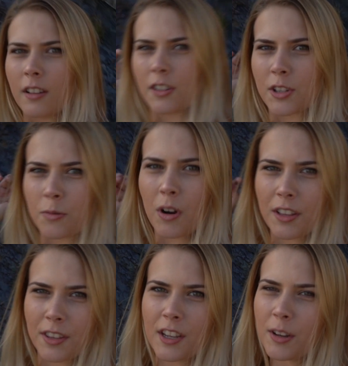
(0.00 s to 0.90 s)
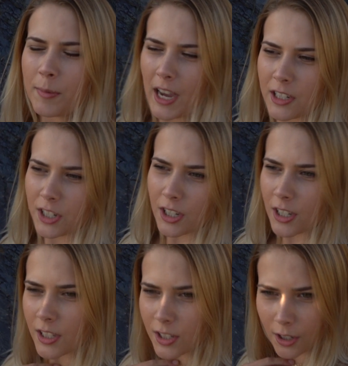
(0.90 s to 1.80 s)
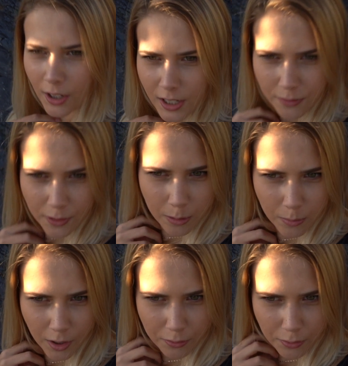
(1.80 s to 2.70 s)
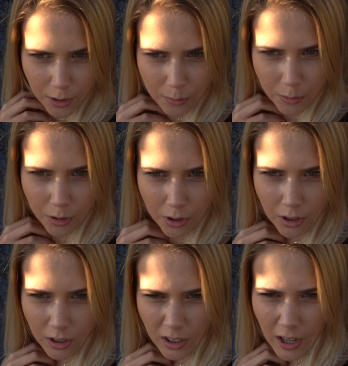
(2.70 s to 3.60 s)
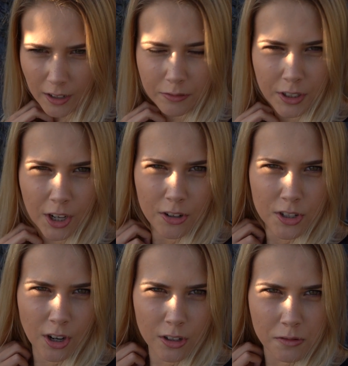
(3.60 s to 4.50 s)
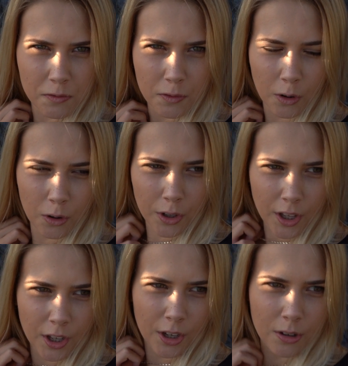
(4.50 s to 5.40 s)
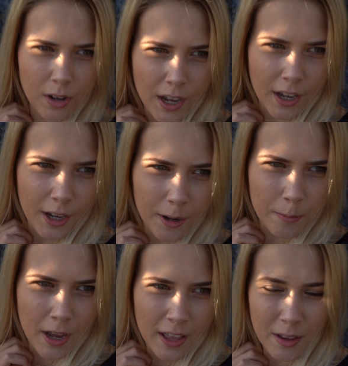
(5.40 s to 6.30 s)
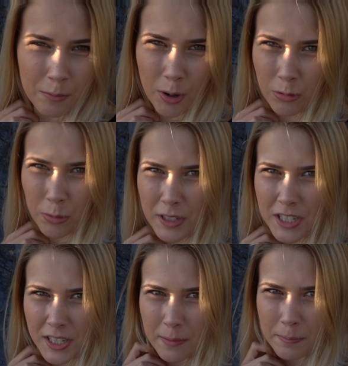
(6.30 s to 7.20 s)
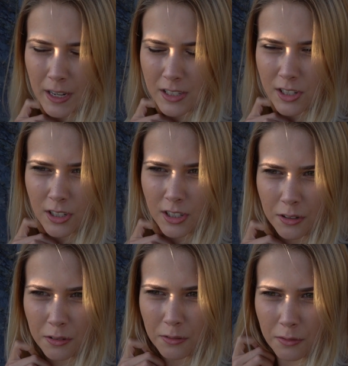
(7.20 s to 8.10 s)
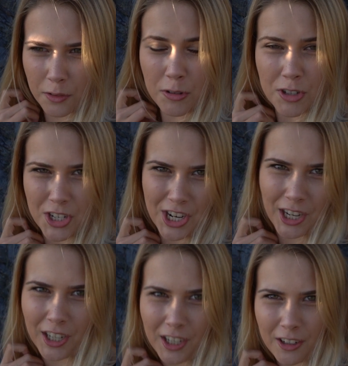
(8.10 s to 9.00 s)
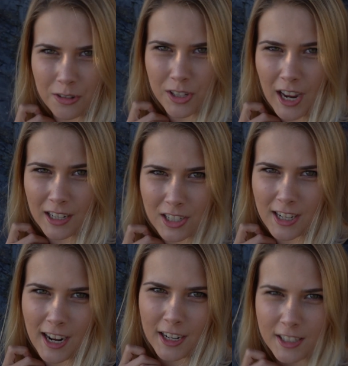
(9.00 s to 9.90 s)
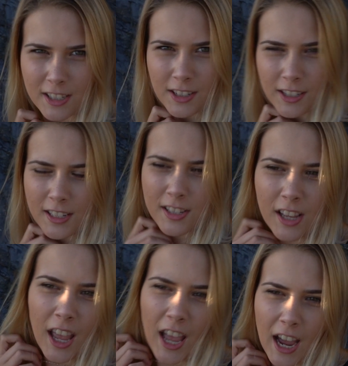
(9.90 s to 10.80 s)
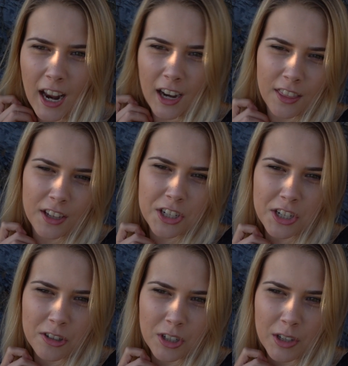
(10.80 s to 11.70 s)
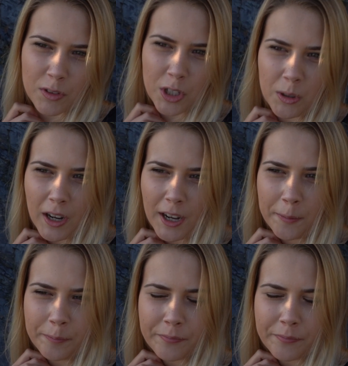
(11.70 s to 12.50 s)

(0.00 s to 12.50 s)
So what I think I'm actually going to do is film a few more like video shots for you, and then probably skip back to future Jenny, who's actually editing this, and I think she'll give you a